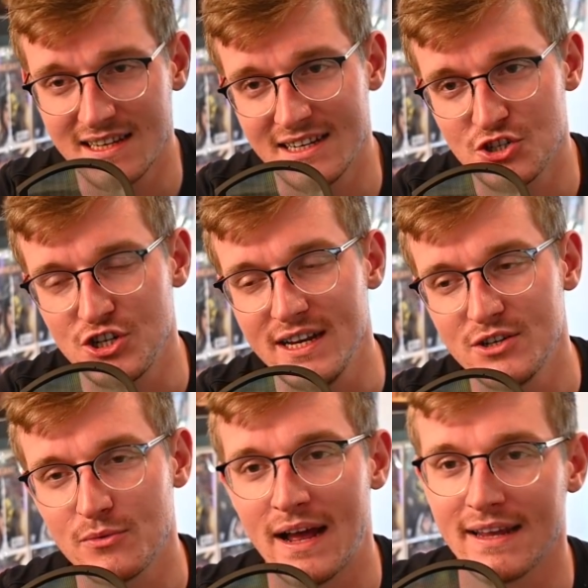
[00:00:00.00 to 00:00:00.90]
she and
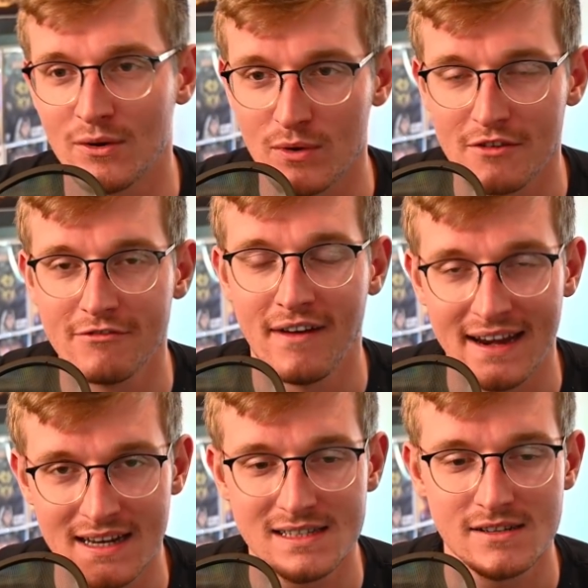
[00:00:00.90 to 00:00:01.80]
Turalyon, with
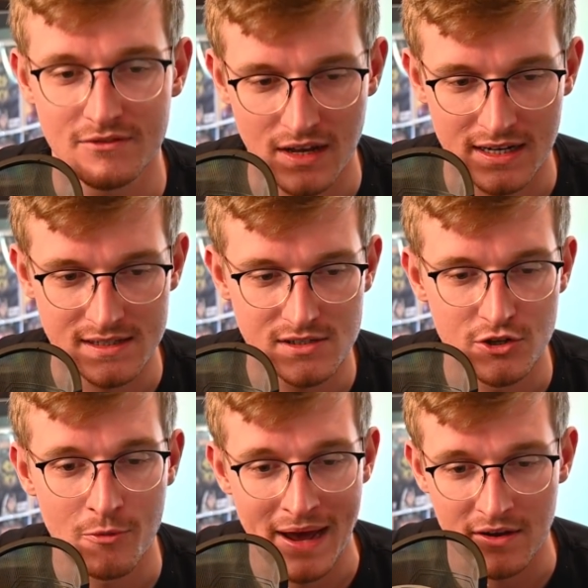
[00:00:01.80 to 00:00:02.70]
finding Sylvanas
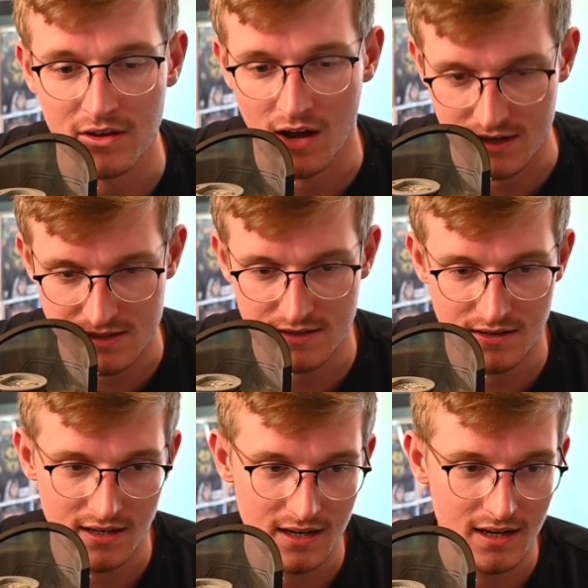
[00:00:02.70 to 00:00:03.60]
no matter the cost.
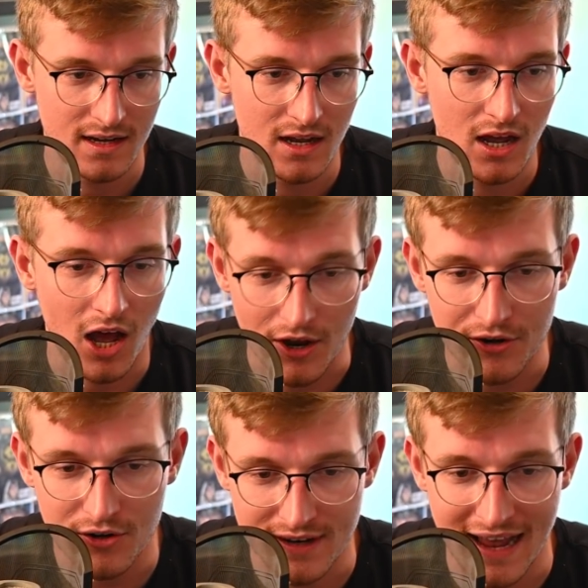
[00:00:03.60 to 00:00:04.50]
Hunt
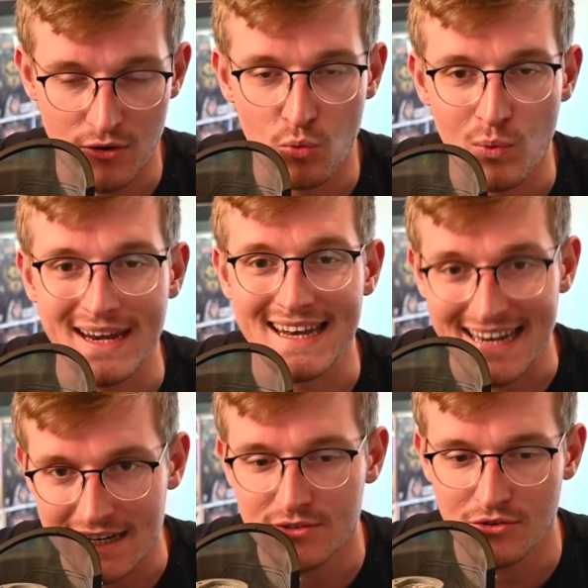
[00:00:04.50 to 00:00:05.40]
her down, we
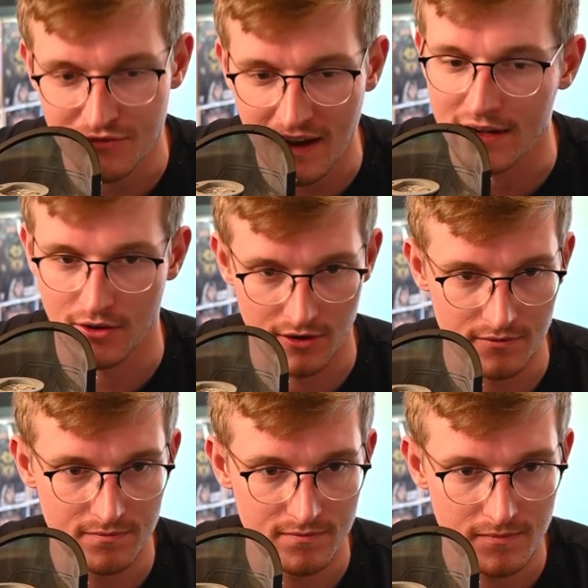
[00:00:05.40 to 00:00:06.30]
need to find her.
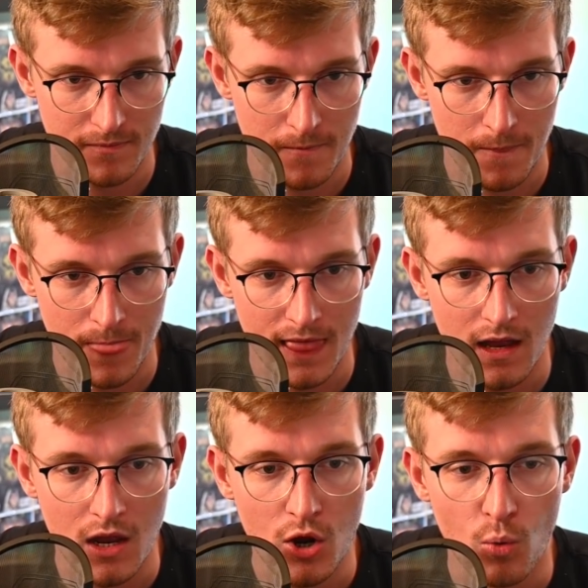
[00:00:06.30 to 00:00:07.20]

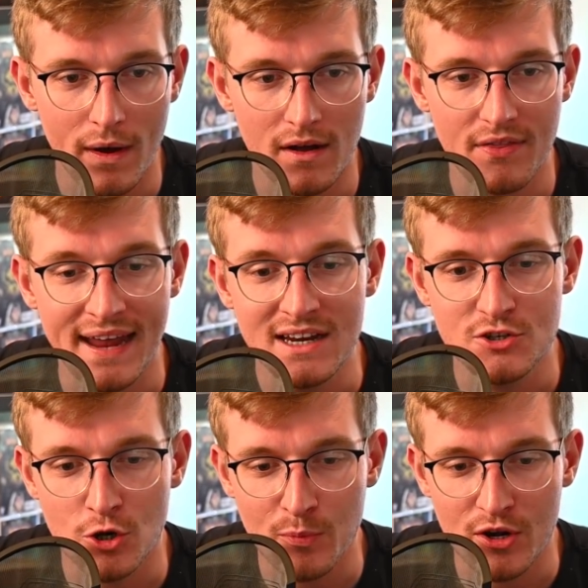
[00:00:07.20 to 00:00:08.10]
Well, they
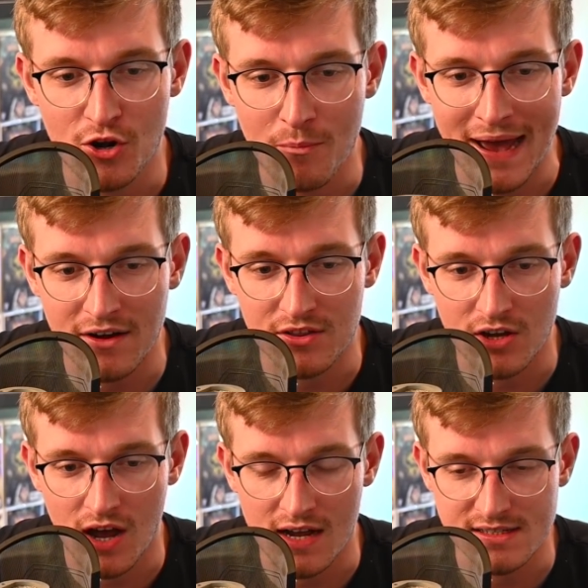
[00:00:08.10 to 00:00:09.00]
interpret no matter the
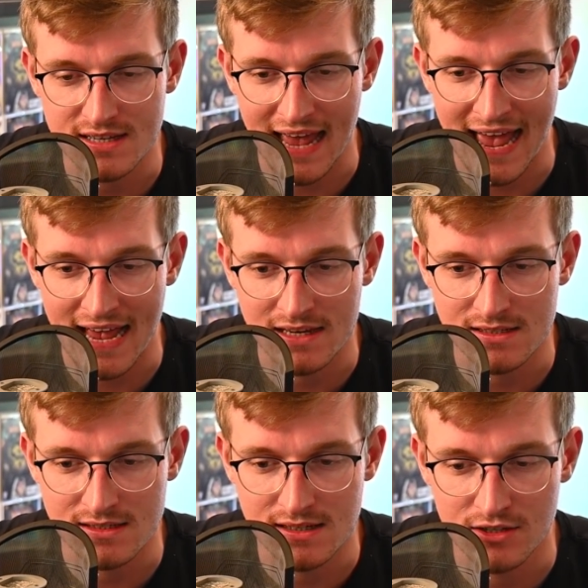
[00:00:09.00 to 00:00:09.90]
cost
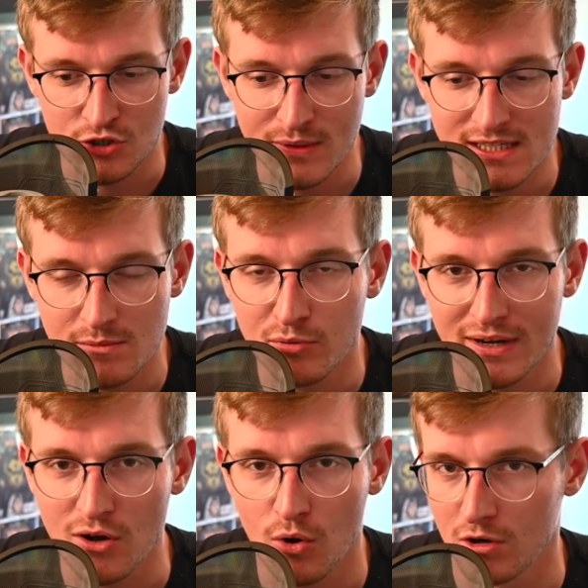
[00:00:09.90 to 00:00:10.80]
as doing some pretty
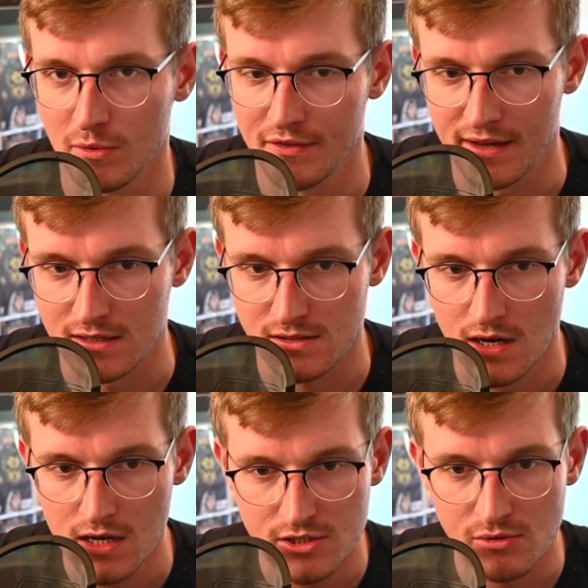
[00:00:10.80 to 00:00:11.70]
horrible things.
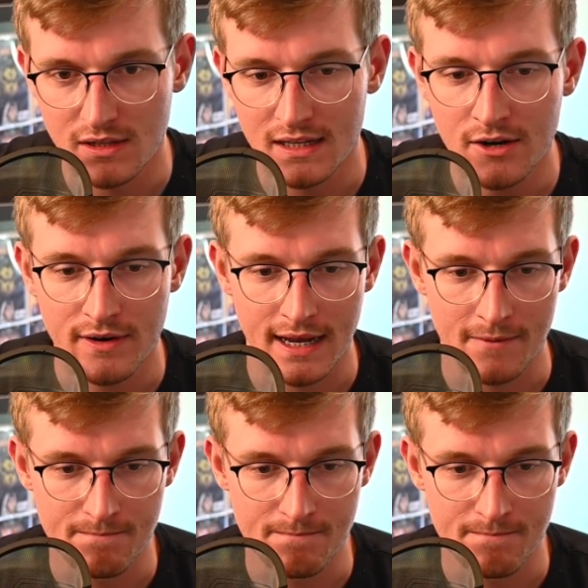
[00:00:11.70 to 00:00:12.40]
So Illyria